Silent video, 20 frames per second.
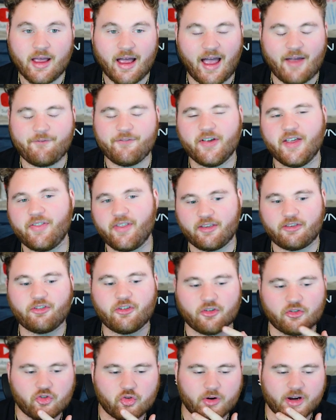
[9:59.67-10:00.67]
I feel like this is
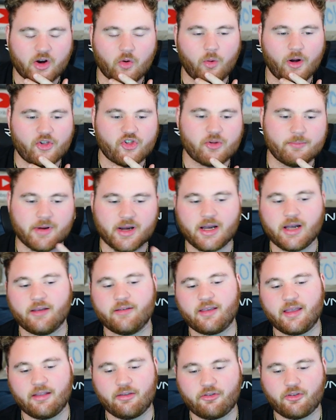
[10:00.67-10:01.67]
a trick question
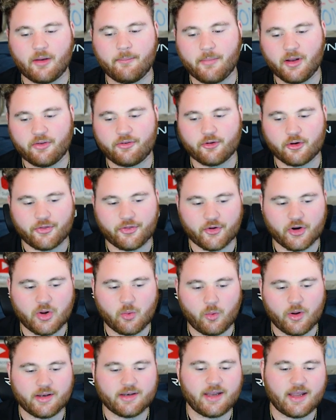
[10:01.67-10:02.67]
because in some months there are
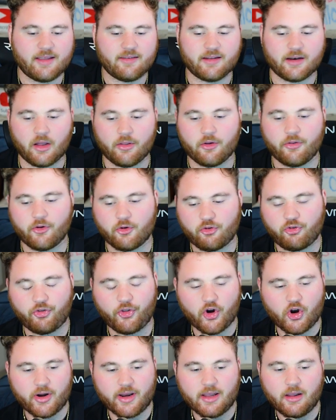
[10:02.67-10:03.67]
31 days and other there's
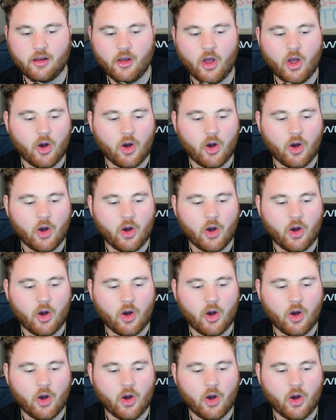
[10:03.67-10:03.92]
30,